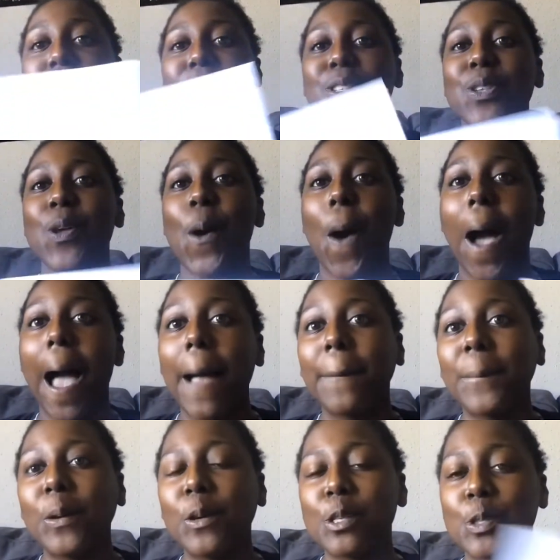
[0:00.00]
So
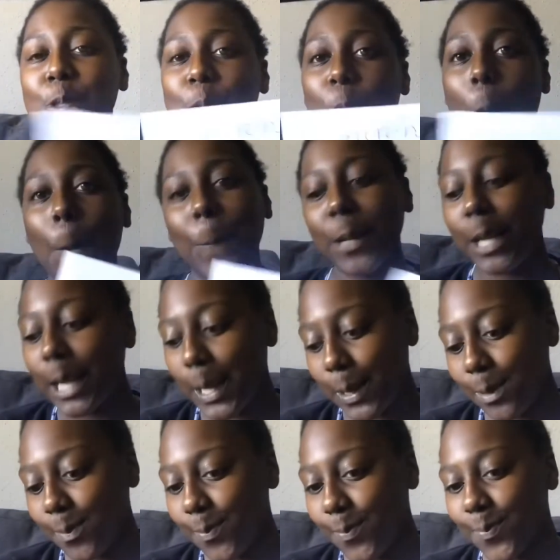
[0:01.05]
I'm going to open it up